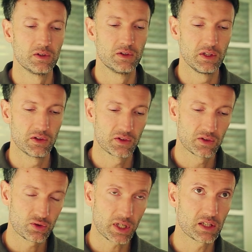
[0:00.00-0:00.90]

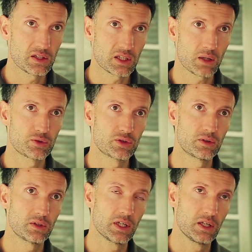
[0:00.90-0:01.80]
This track and
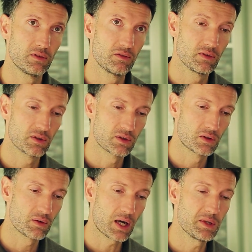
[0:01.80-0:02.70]
capture and
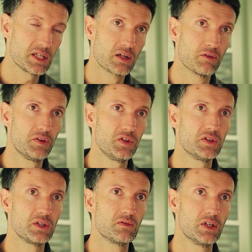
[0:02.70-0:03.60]
grabbing a
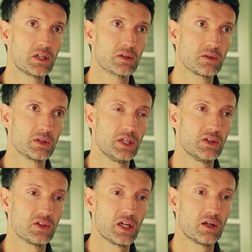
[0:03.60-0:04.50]
visiting vehicle
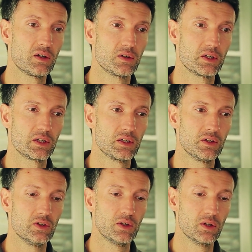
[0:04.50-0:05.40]
is now
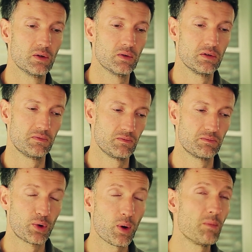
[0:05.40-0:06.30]

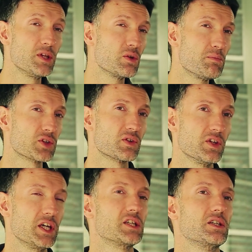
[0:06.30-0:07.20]
probably the
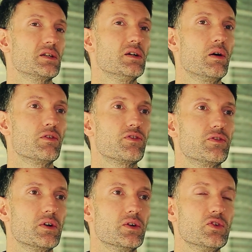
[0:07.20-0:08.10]
bottleneck of
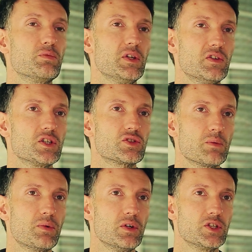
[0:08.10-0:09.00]
the space station
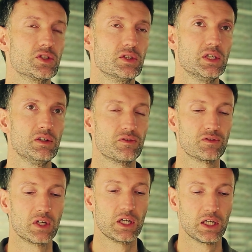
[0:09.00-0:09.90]
operation.
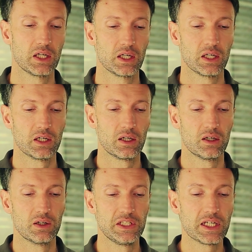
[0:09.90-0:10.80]
If
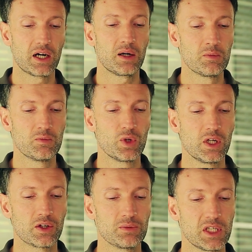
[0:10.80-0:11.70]
the arm
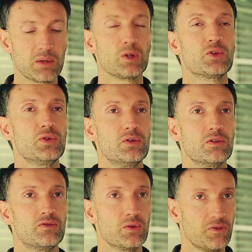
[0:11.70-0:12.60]
will not be able
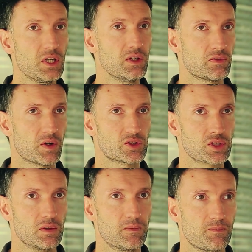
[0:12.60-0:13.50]
to fulfill this
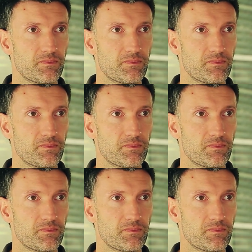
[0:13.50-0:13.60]
function,